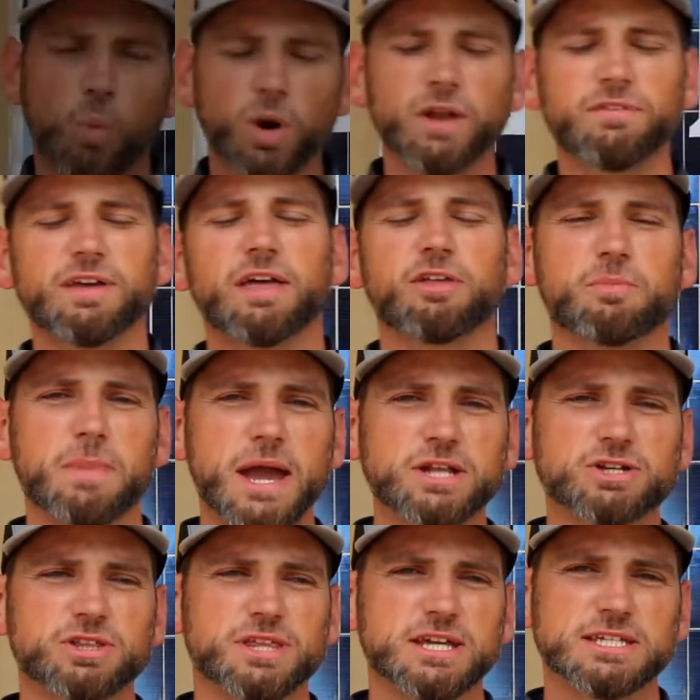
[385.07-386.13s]
One of the other
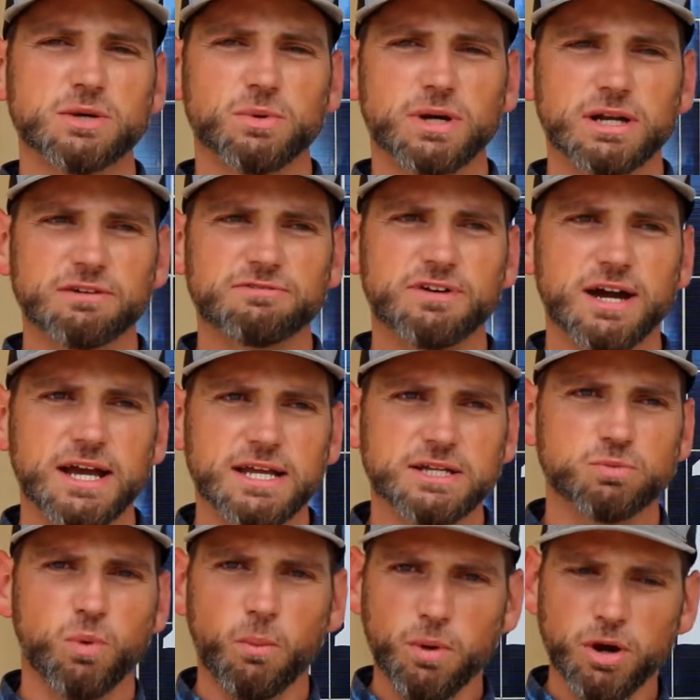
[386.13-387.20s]
major things that we're going to
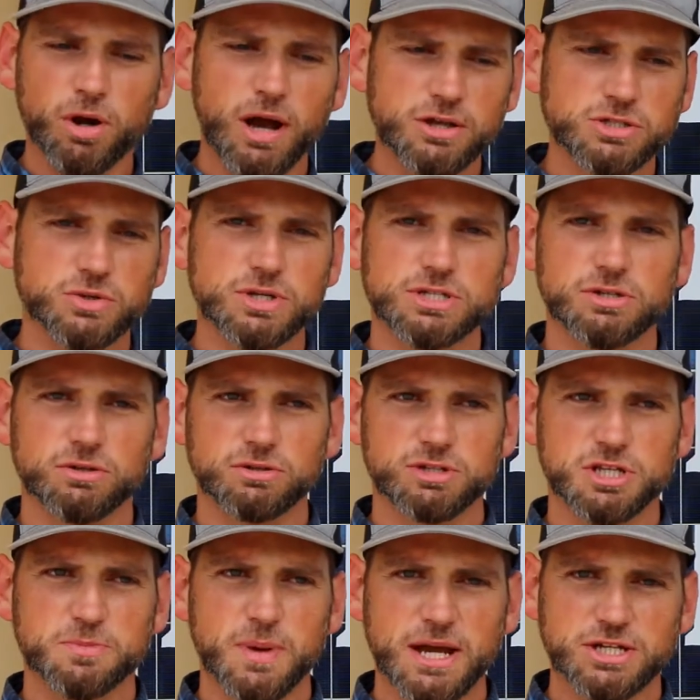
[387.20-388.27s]
find when we're out doing solar
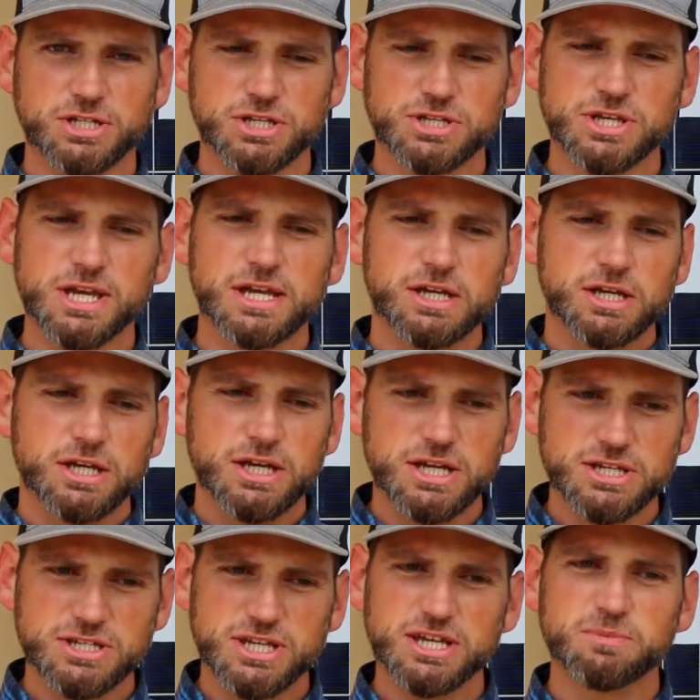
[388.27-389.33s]
inspections
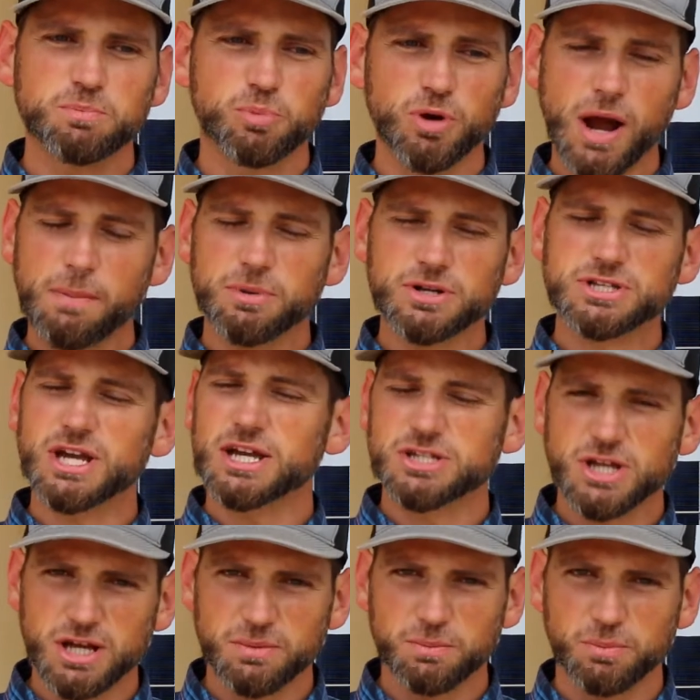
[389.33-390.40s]
is the improper
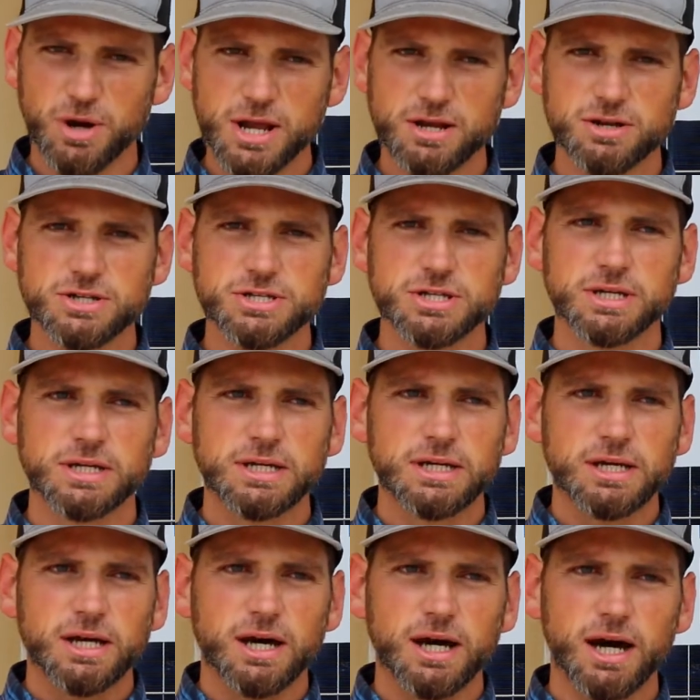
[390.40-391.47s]
size breakers,
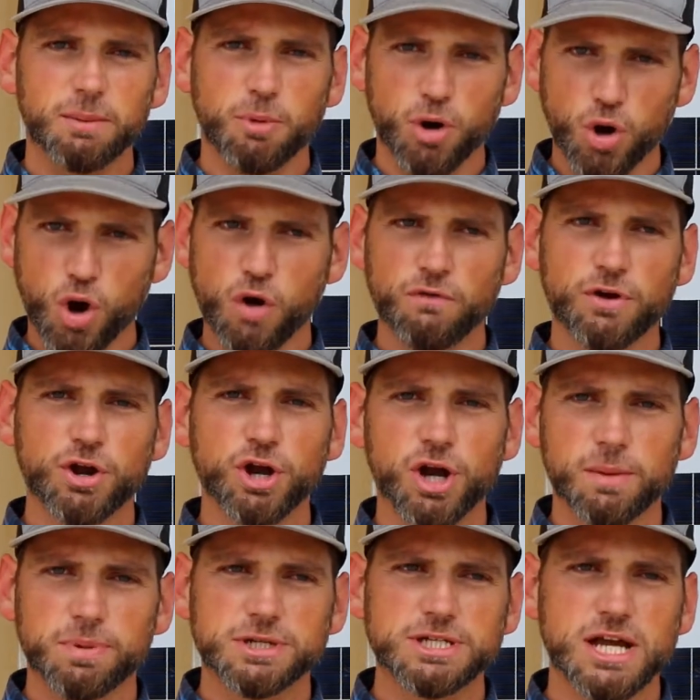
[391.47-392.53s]
or
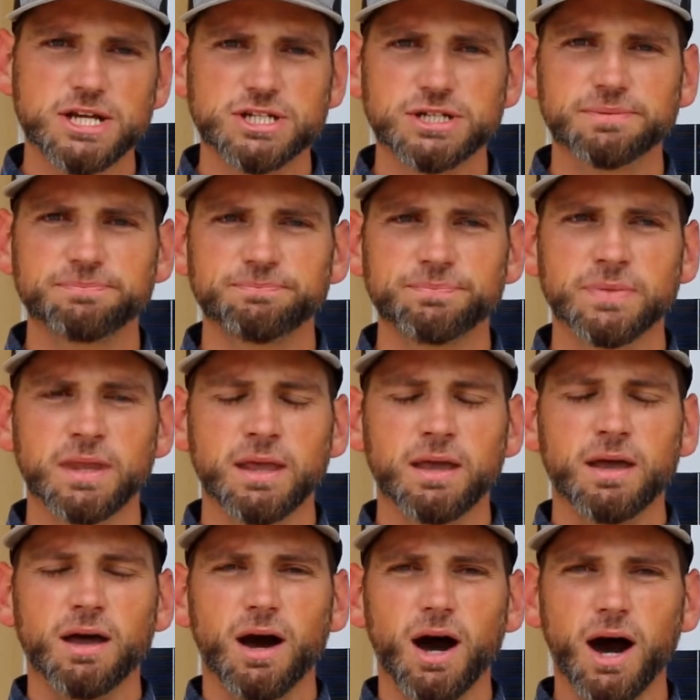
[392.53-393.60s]
overcurrent protection.
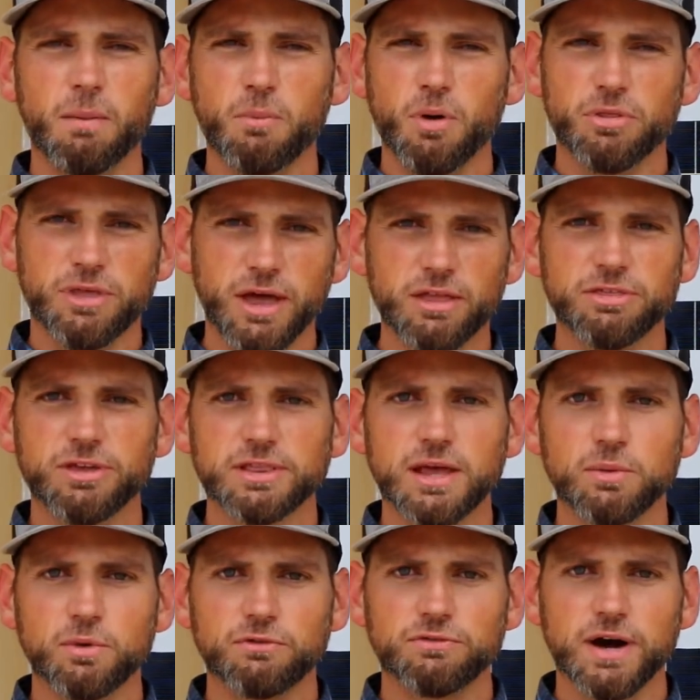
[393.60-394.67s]
The other thing
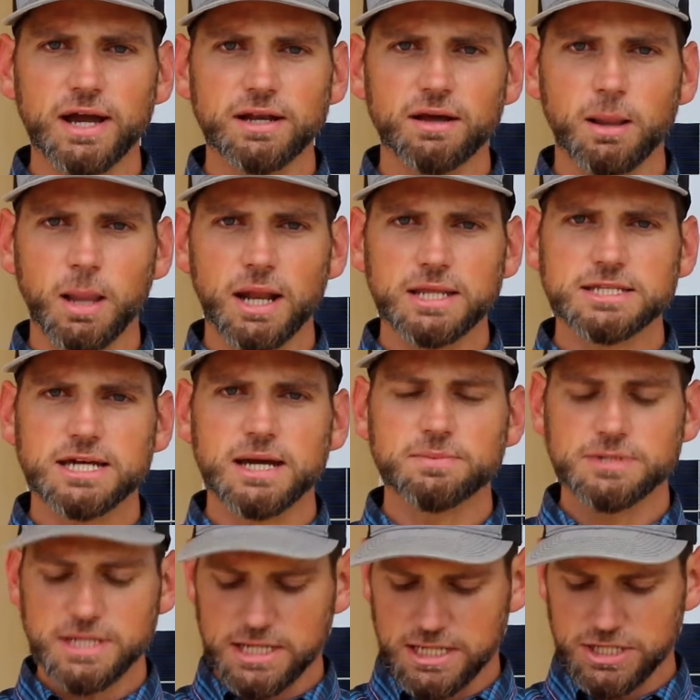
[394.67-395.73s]
that we'll find a lot of
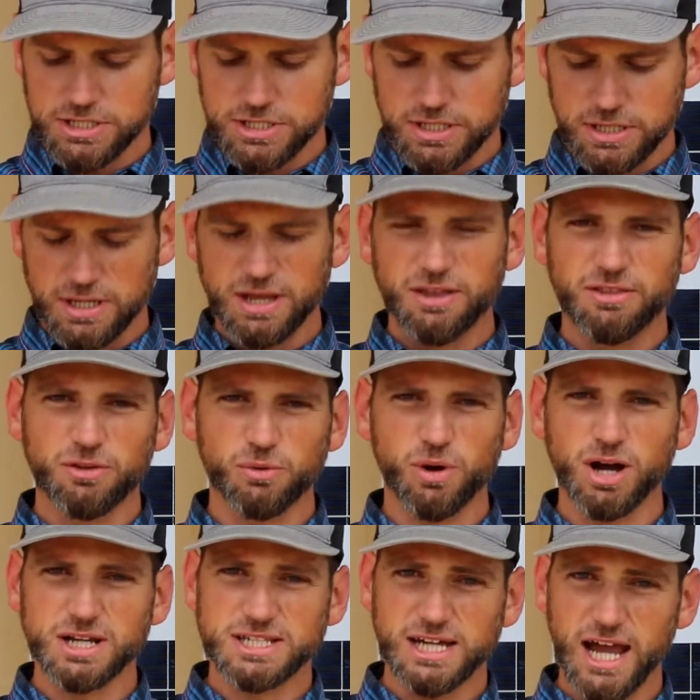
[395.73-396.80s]
times is the
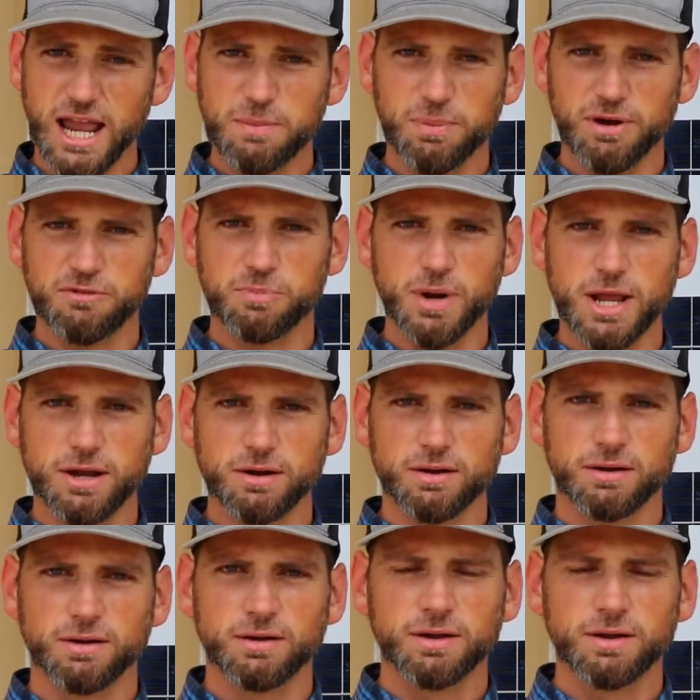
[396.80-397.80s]
wrong type of breaker.